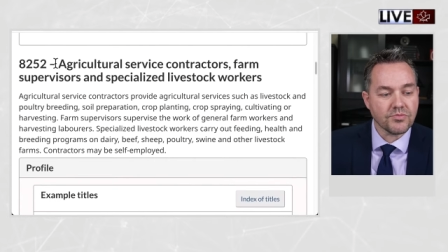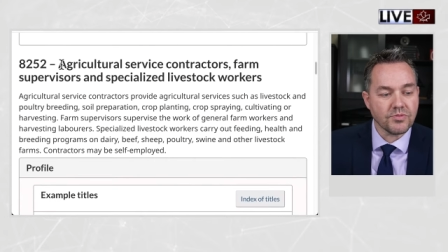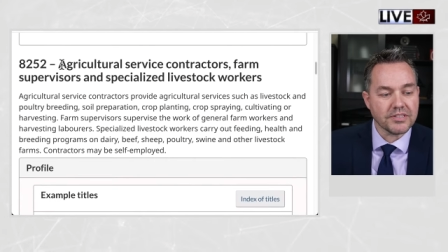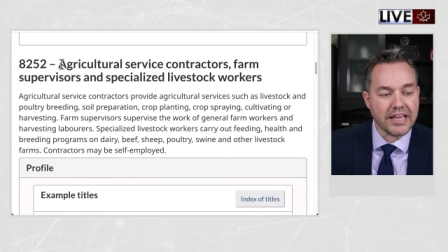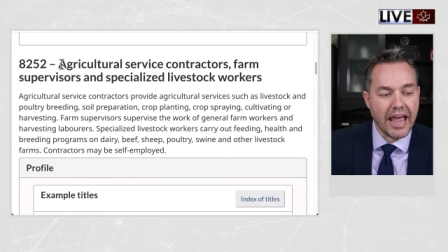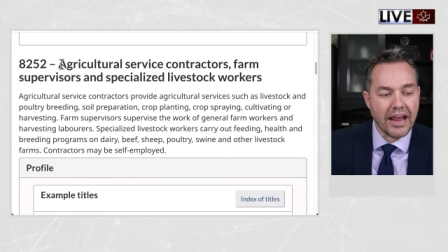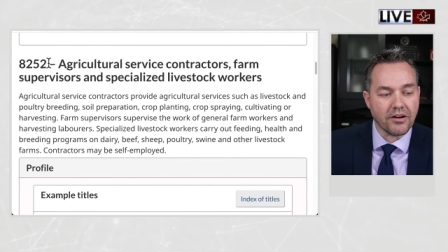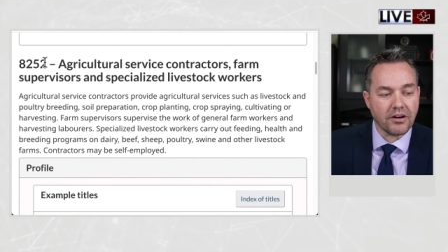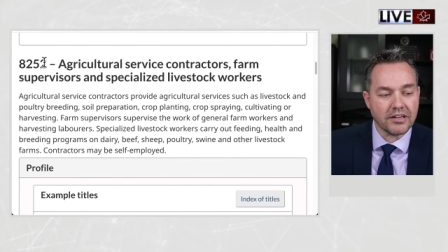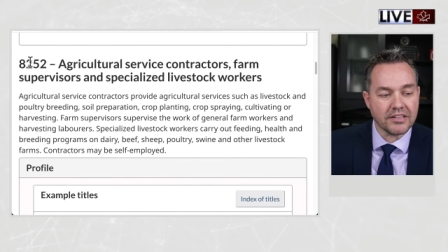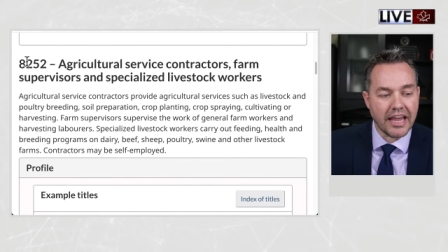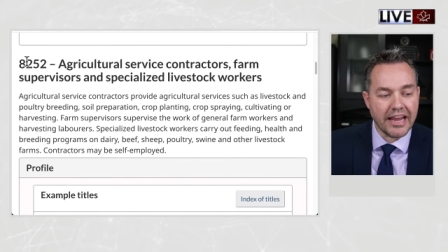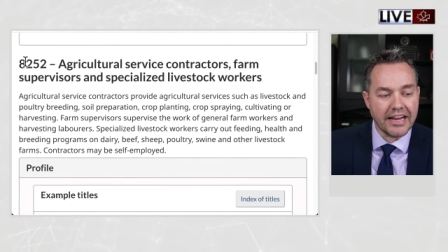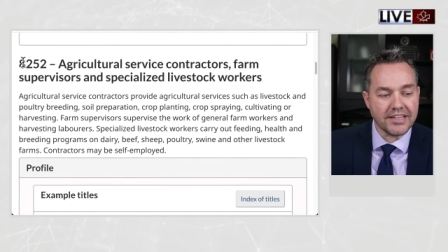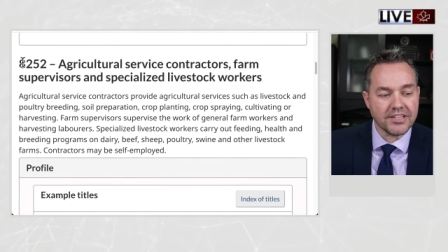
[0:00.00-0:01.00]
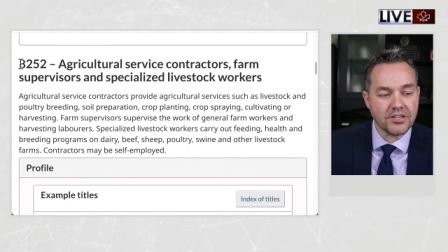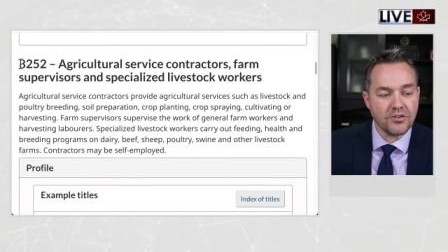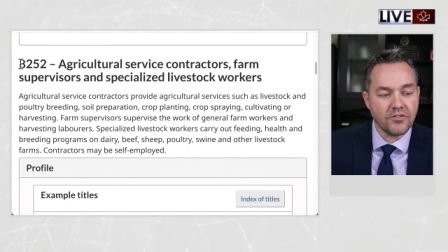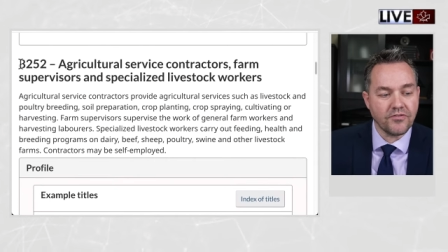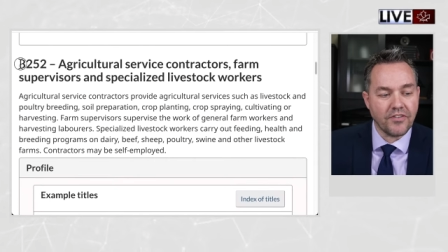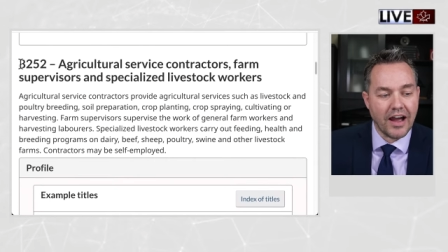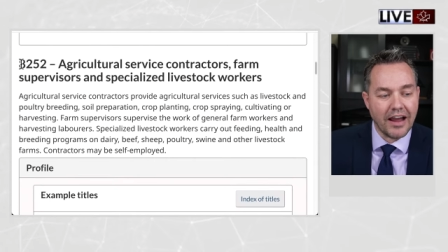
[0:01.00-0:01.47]
This was
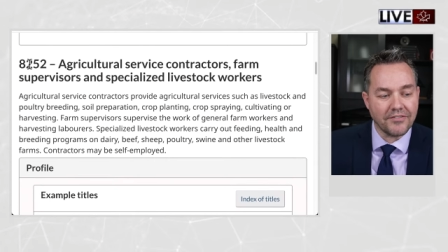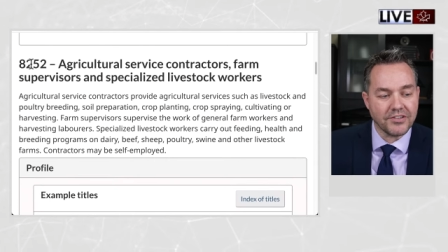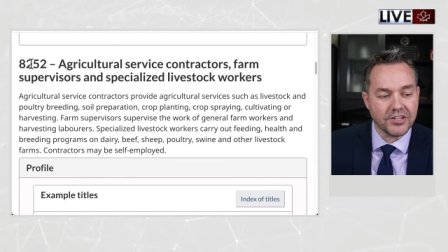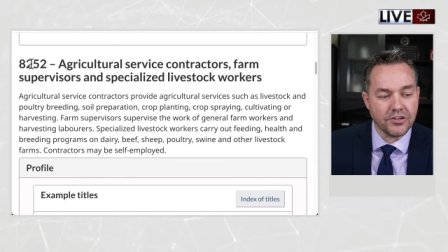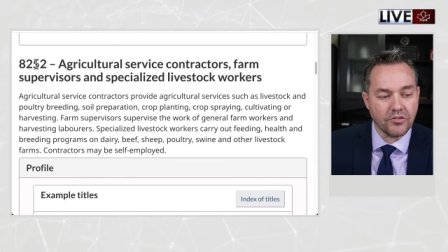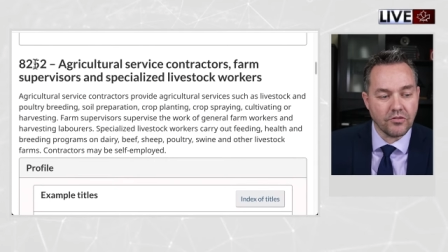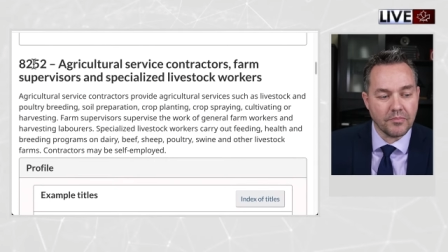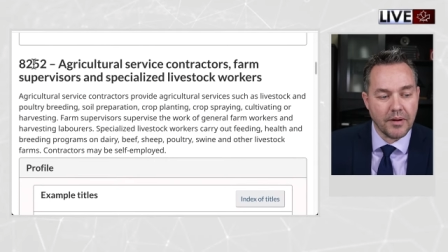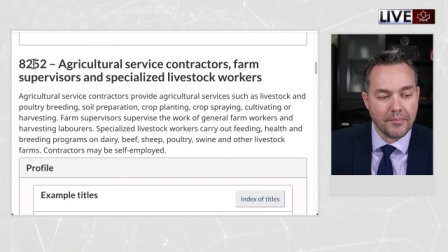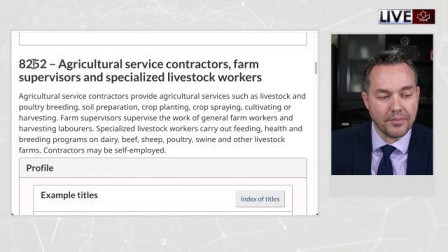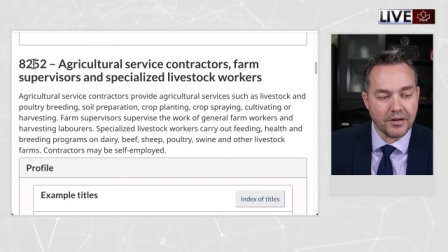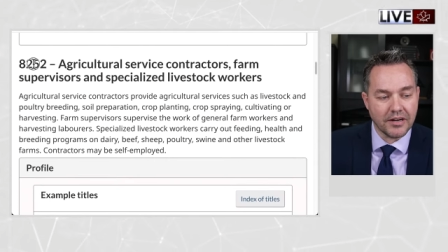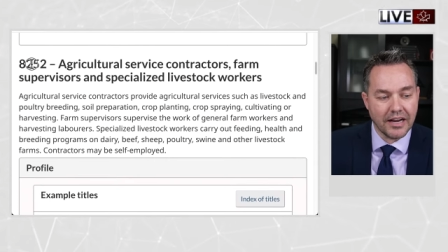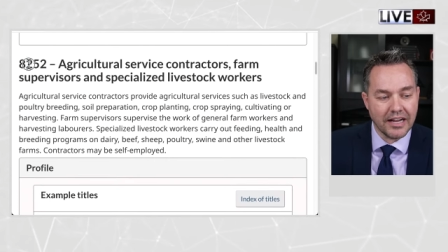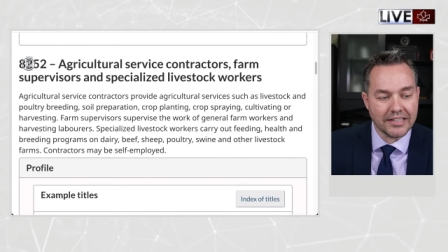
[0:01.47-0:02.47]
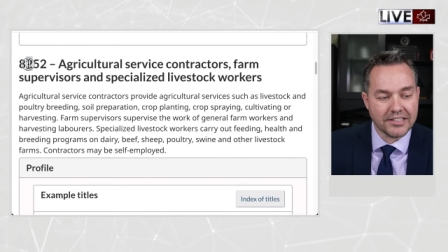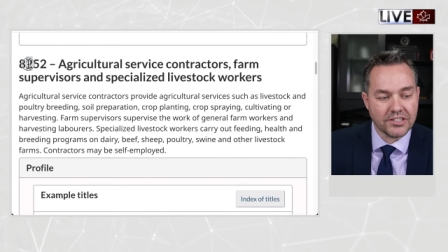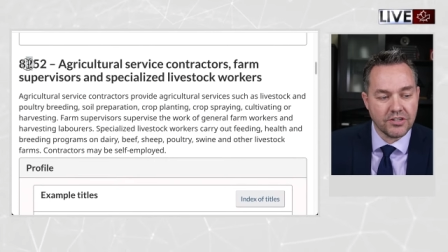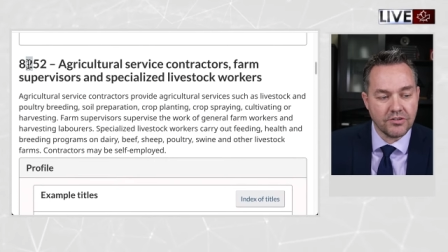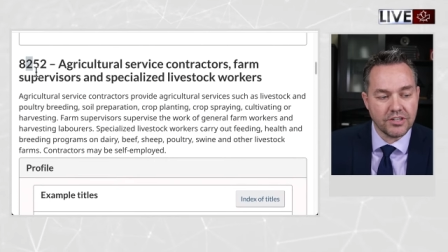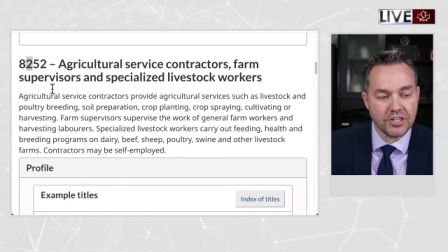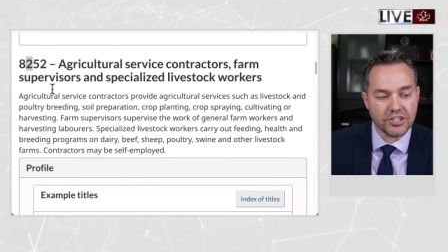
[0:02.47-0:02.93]
8252. Remember,
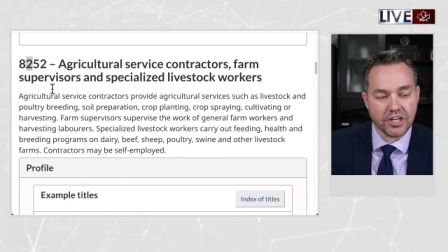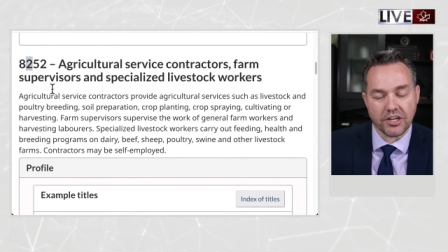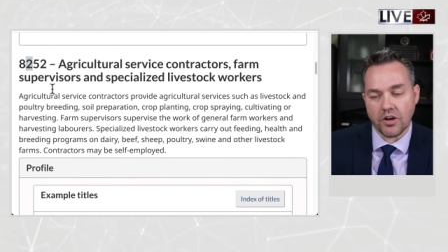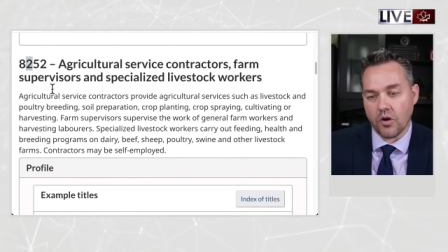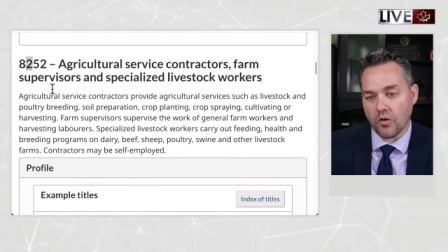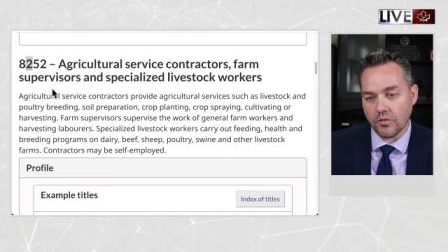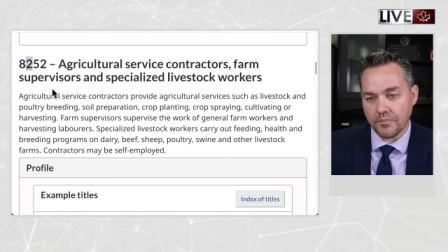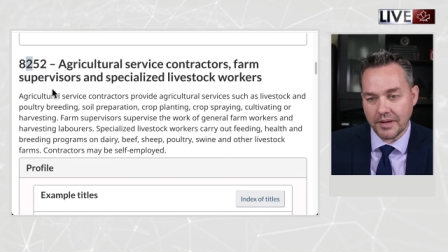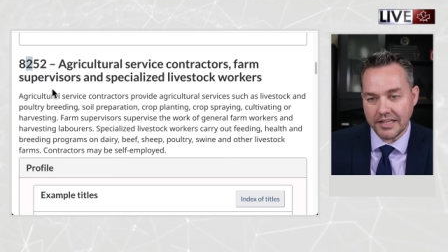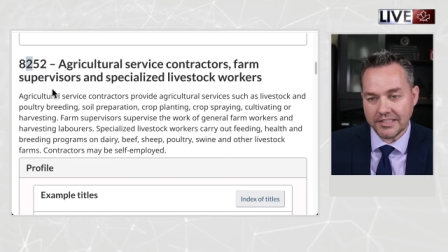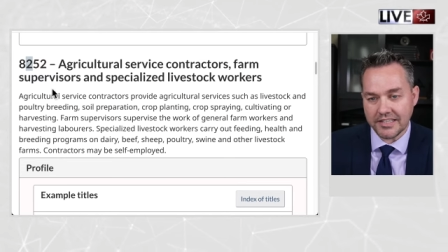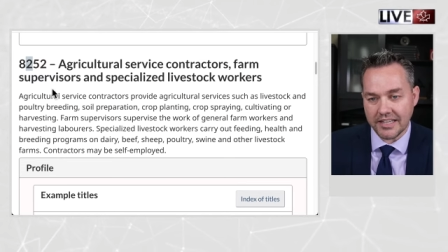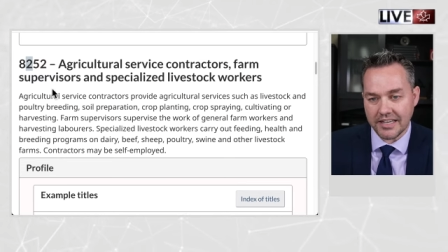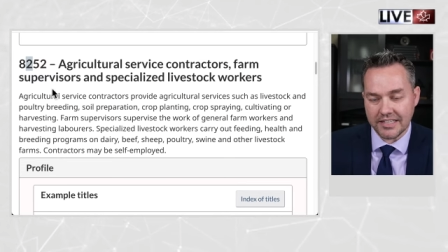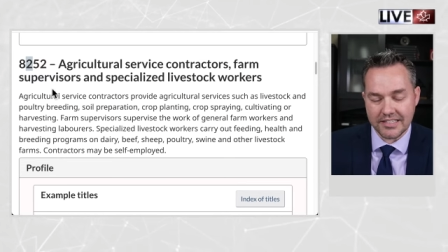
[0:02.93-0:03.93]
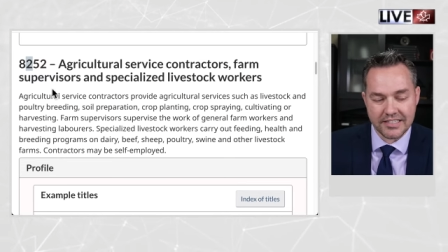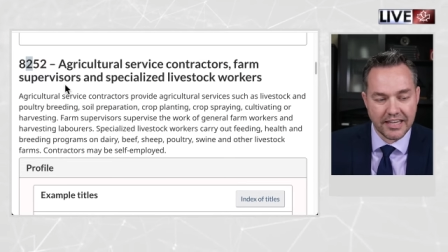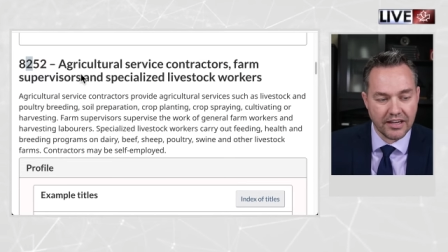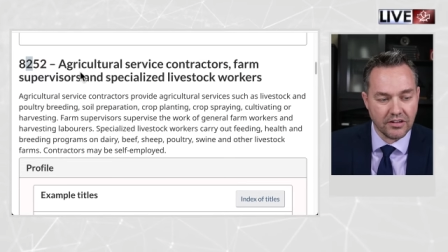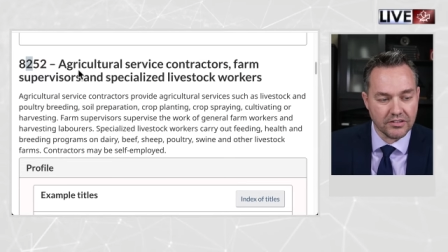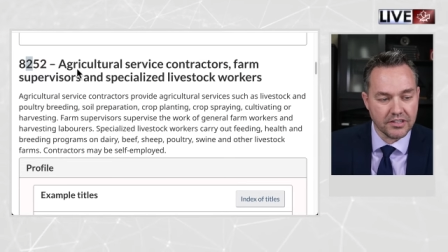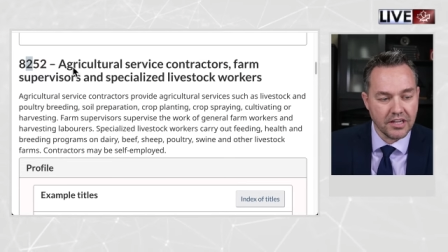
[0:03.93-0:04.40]
a two digit code means that
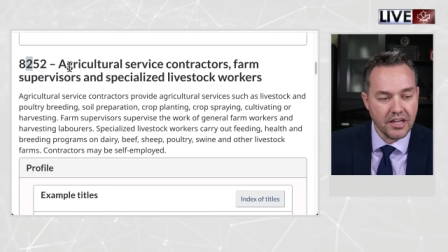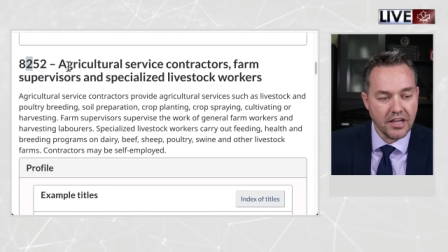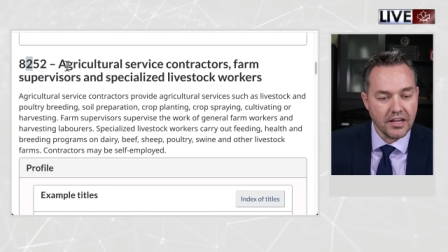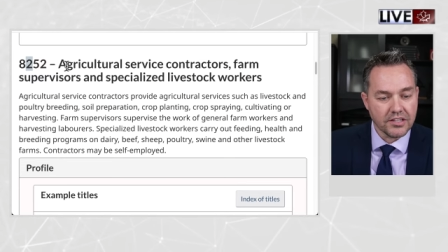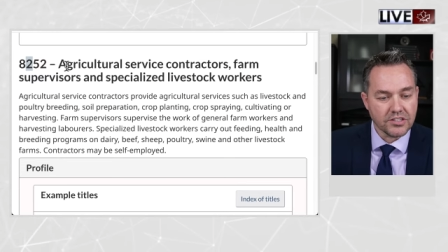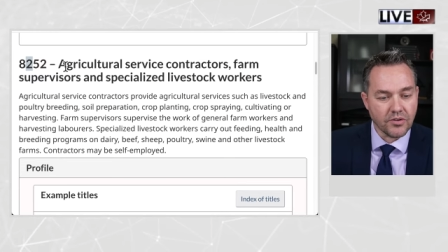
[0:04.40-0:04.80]
it's skilled.